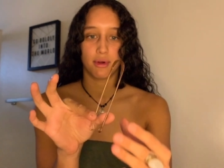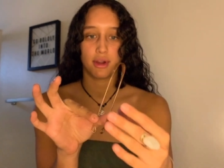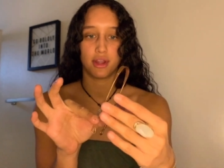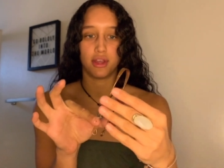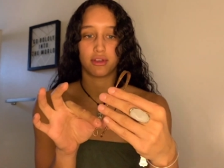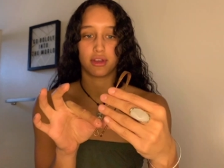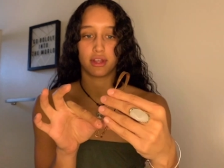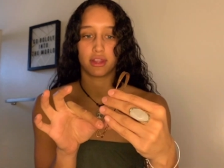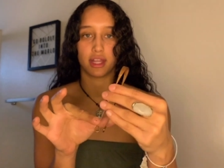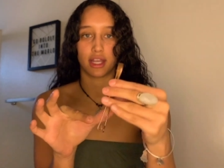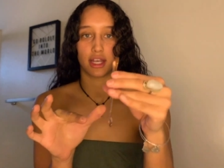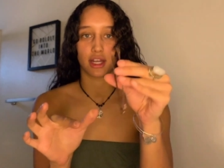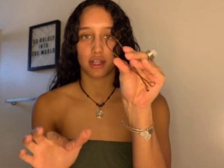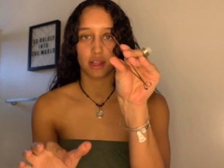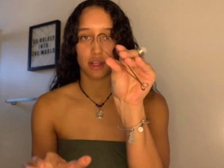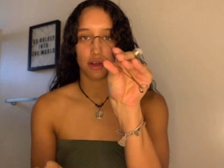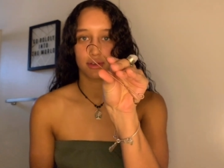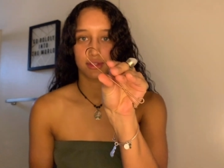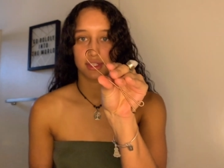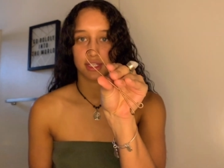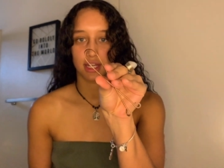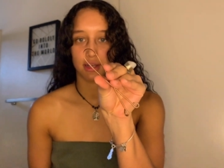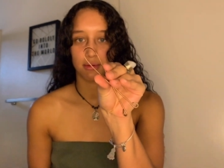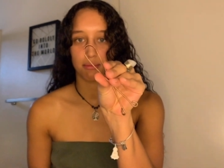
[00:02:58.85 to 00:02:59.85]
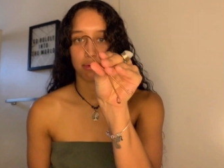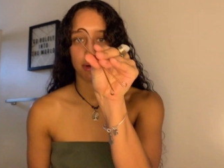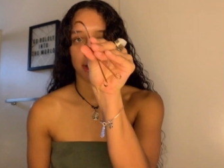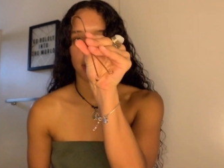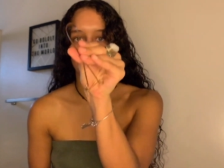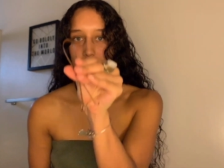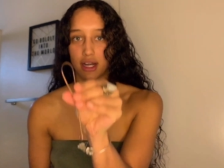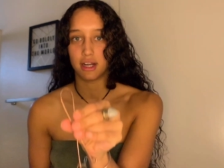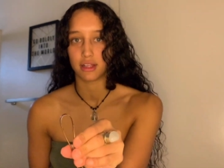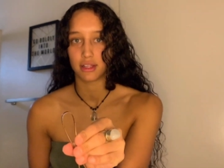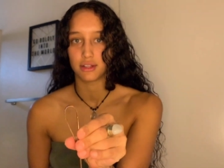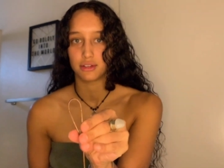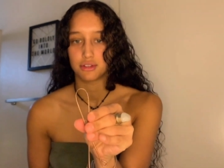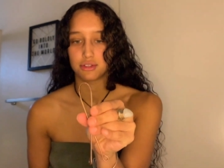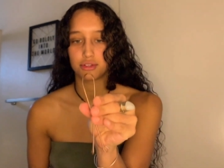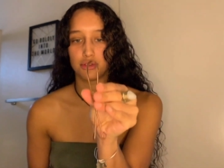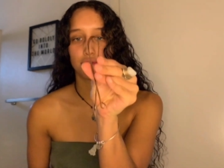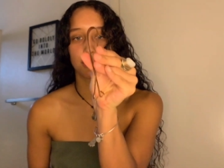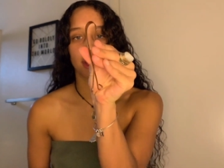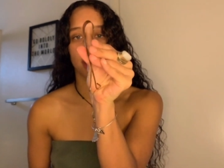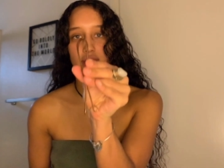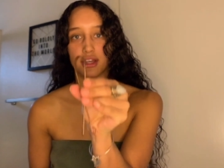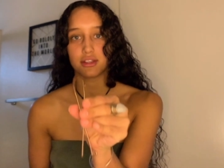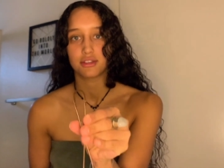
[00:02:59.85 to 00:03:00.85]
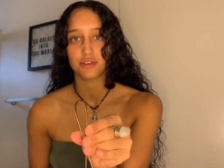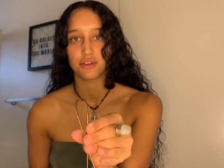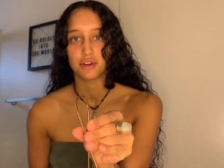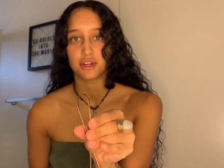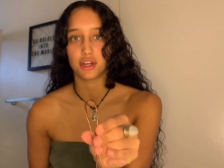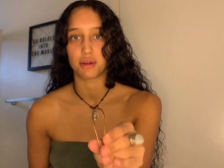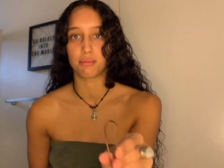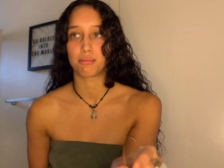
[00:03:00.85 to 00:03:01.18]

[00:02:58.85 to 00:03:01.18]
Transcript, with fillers: You can like close it and put it in a little suitcase or in your